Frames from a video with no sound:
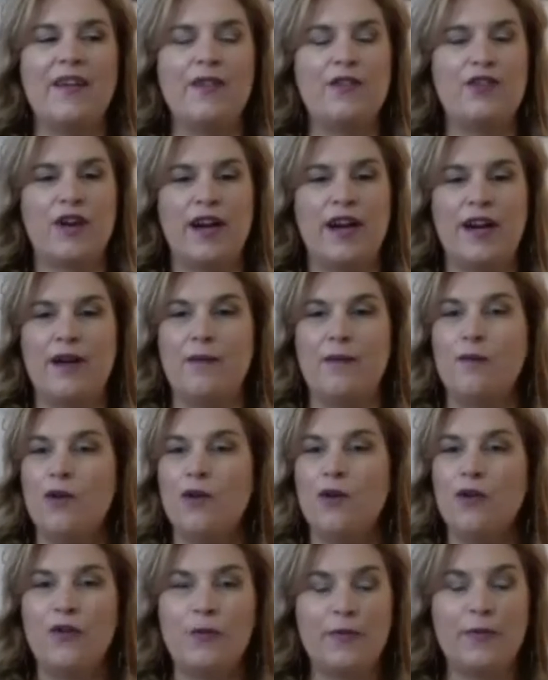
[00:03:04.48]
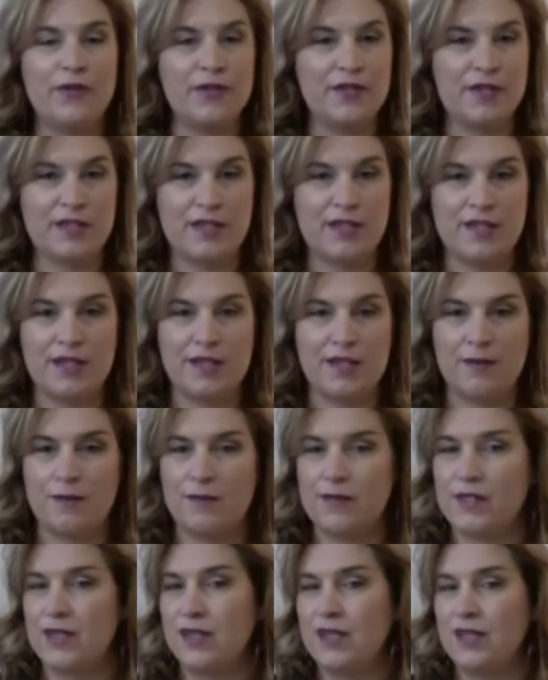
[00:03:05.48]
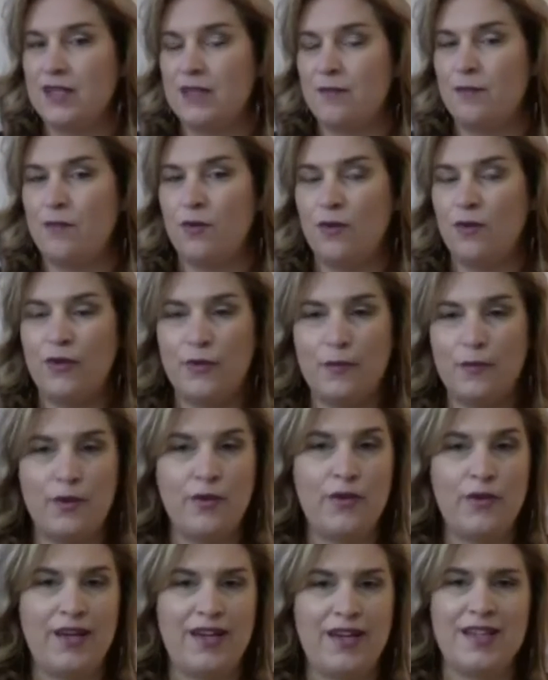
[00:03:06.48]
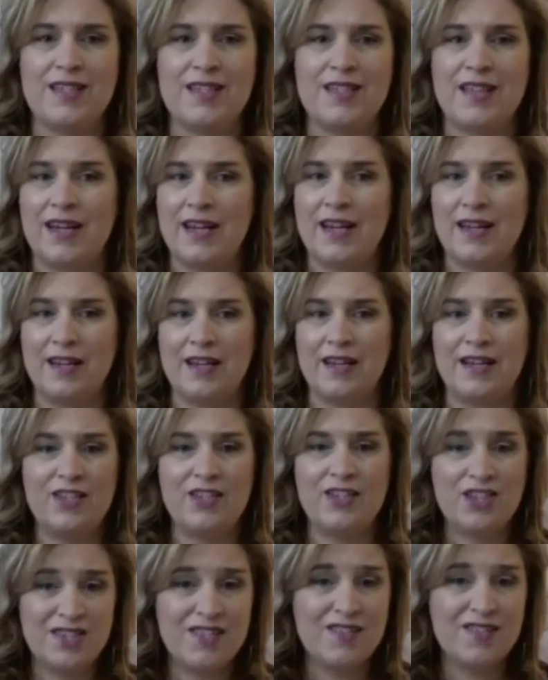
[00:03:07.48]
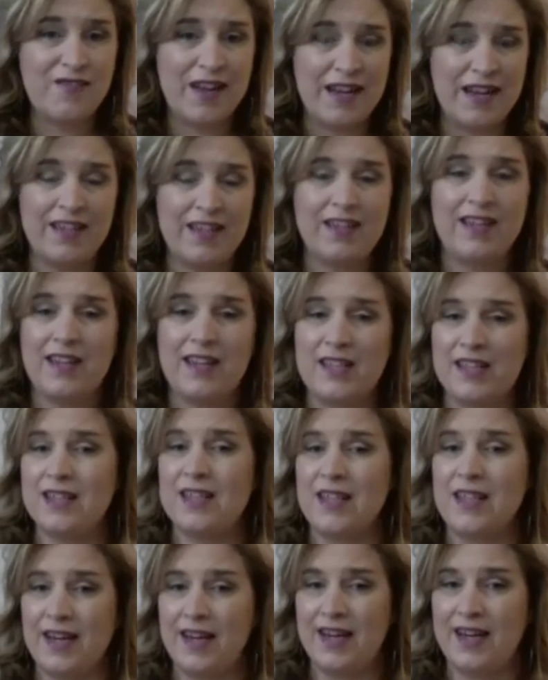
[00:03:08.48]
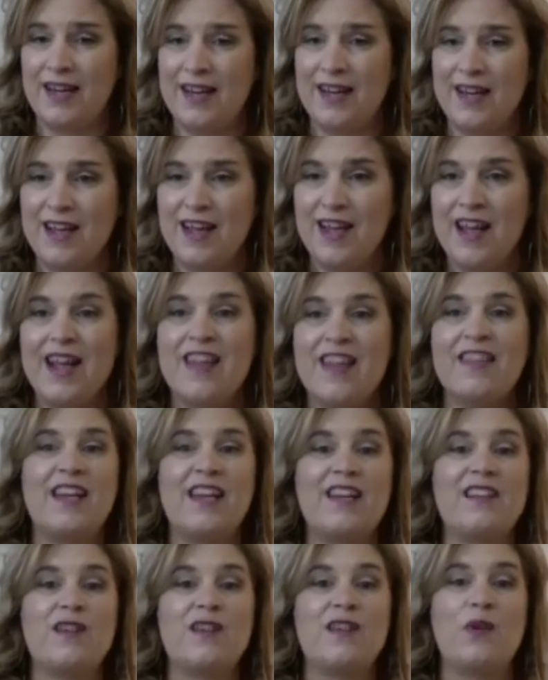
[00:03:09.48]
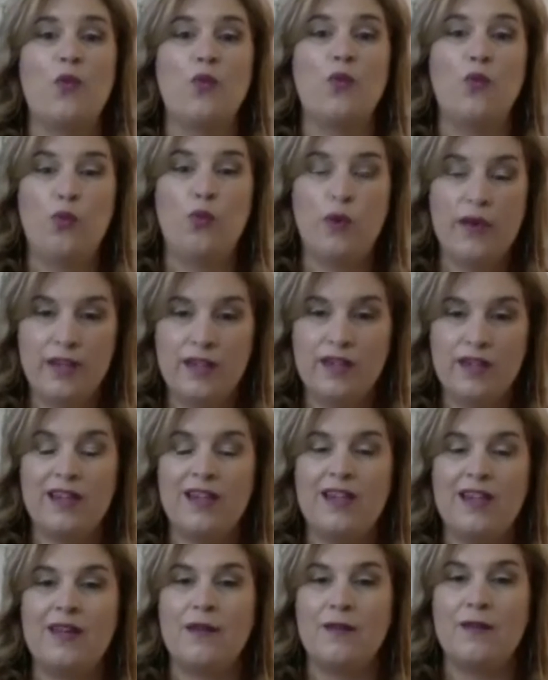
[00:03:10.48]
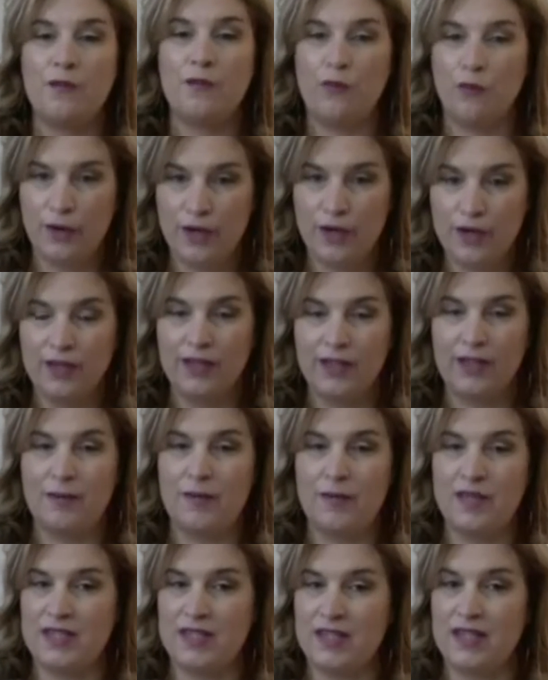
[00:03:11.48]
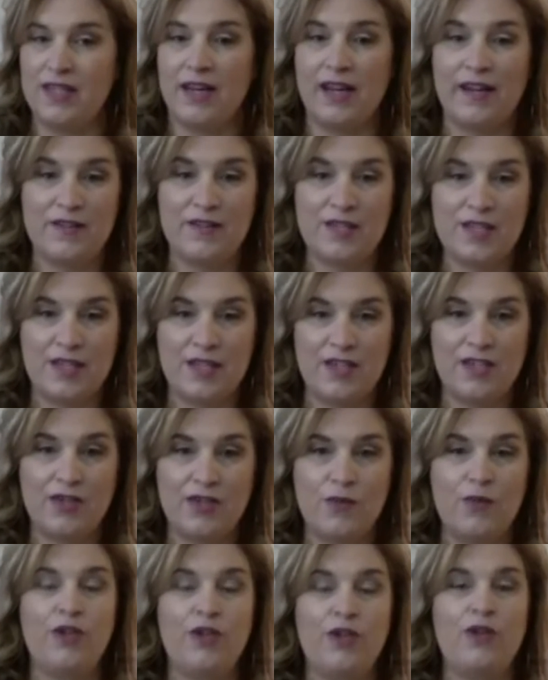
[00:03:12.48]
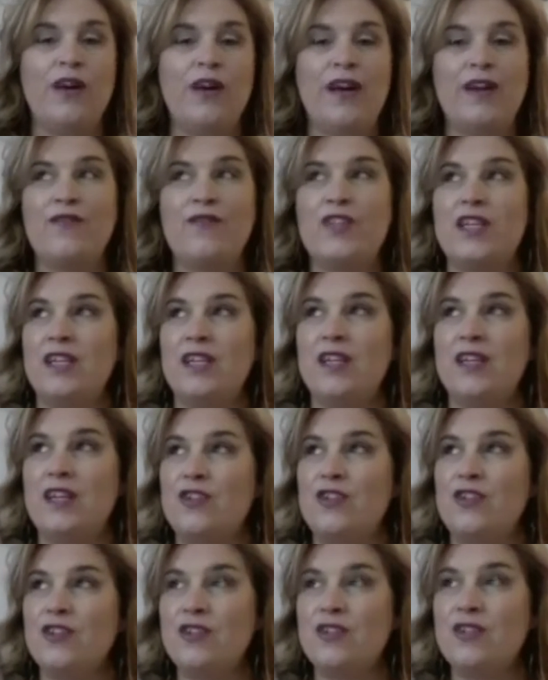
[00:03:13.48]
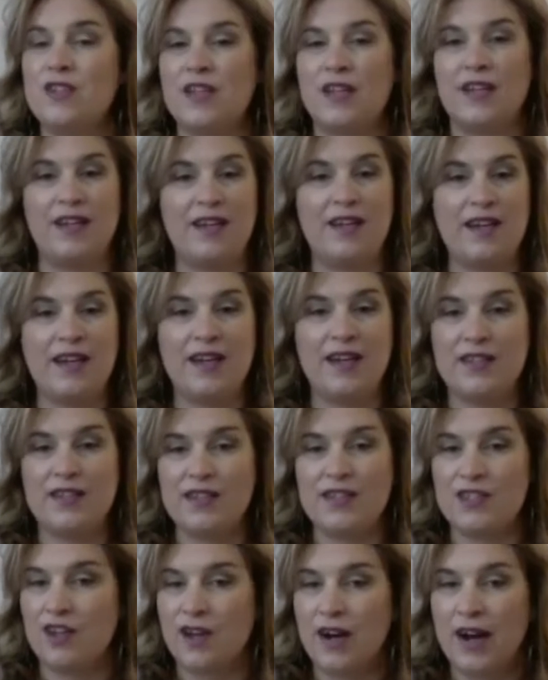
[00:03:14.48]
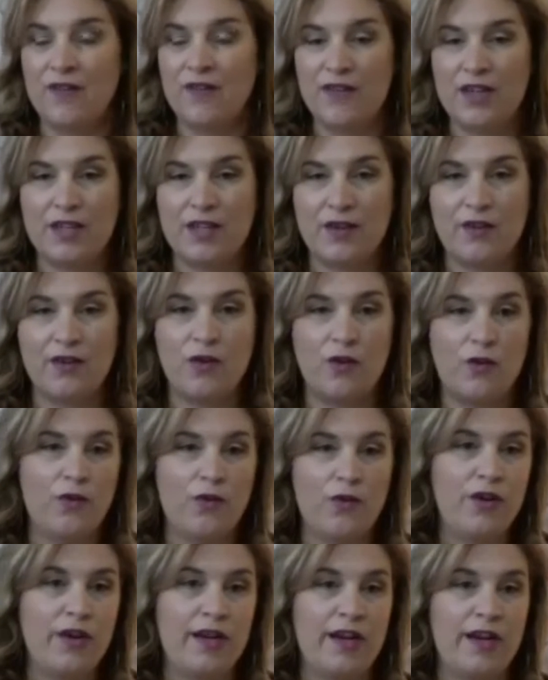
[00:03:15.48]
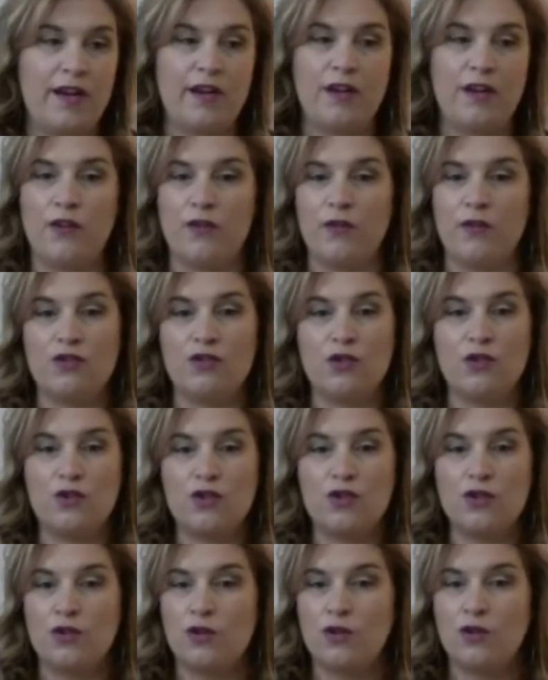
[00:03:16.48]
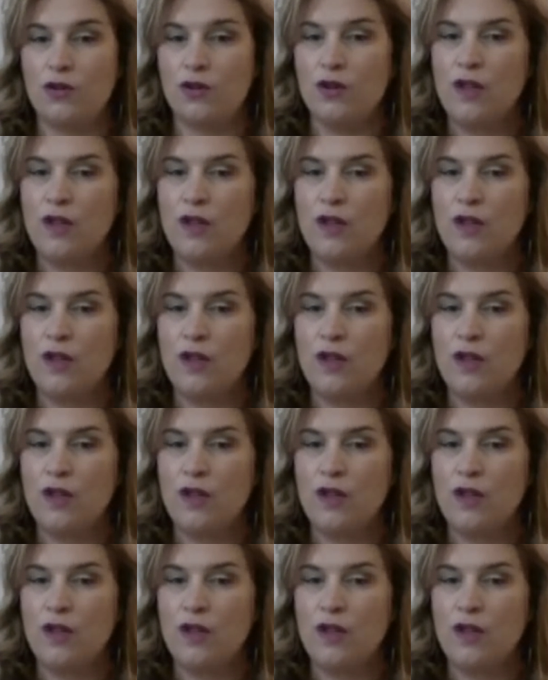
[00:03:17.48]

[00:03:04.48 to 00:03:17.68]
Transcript: tried multiple systems and did multiple things. And let's just validly say, that is a really, really busy life stage. When you have teenagers and they kind of start having their own, like, you know, social